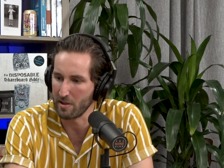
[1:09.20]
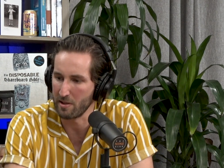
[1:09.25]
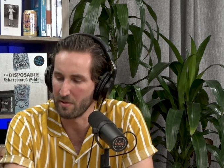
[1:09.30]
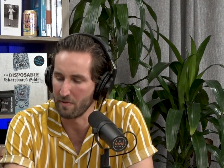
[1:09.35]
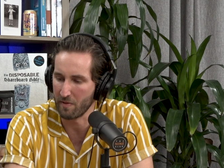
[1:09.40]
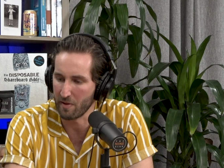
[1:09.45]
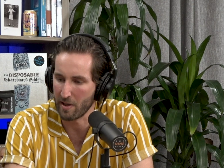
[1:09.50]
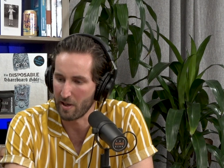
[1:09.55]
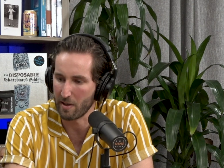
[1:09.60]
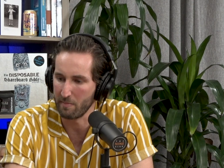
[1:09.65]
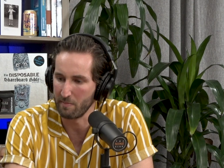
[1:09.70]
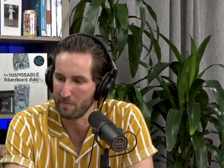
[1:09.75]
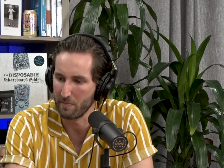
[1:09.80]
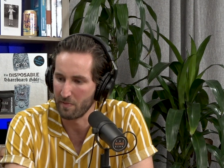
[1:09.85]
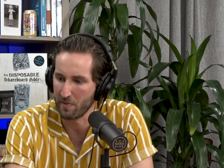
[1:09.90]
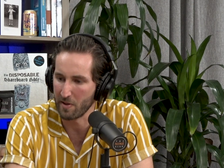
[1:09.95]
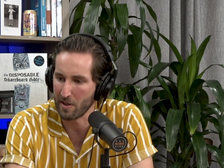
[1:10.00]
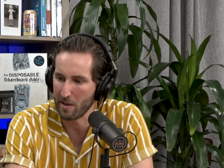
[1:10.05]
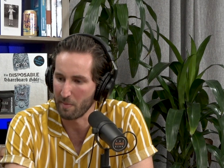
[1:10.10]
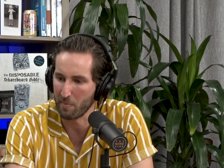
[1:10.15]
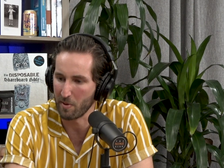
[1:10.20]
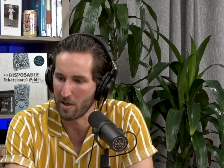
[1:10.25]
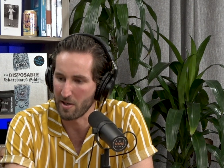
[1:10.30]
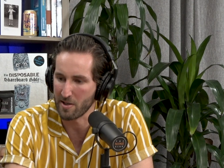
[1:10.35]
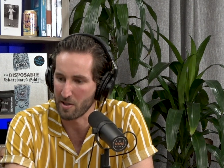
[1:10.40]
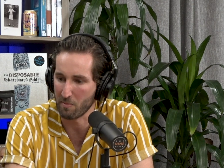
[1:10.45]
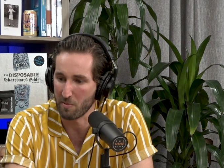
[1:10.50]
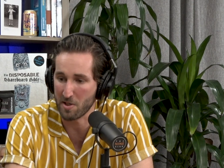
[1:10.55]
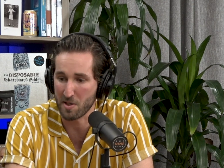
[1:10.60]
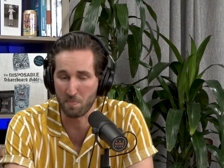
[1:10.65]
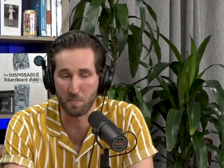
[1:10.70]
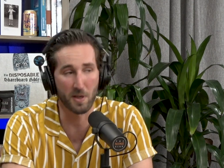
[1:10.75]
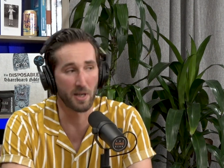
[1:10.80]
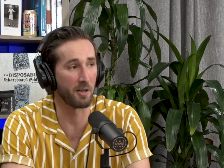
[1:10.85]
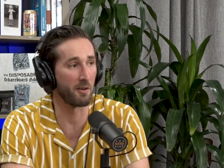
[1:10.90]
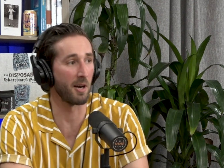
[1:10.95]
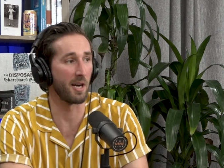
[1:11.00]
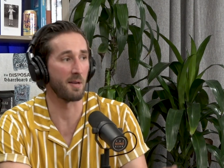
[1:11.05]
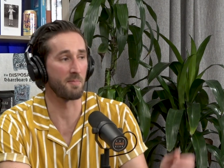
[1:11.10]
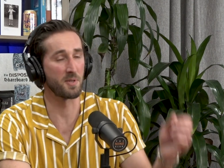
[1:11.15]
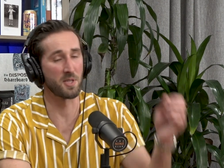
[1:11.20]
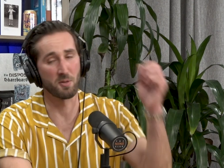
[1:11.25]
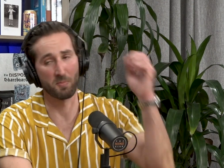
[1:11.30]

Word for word: deal for that project. So it's pretty great. I'm